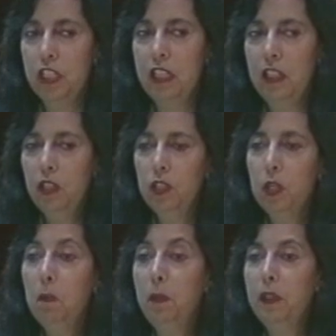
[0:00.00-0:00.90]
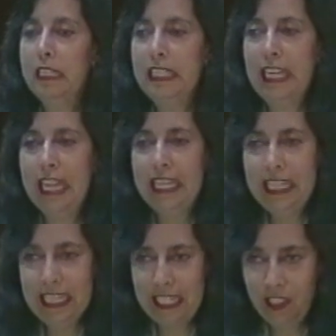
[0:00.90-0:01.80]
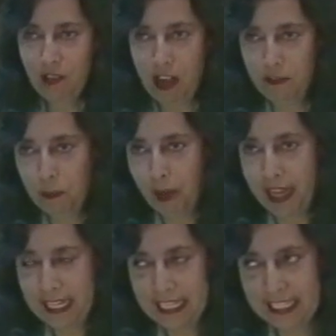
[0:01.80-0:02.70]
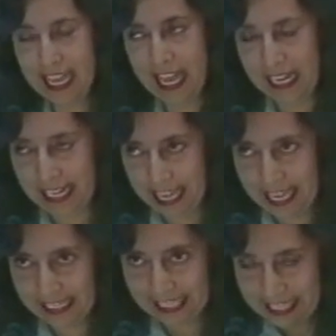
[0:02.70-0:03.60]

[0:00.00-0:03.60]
then the superintendent drives by in his Cadillac.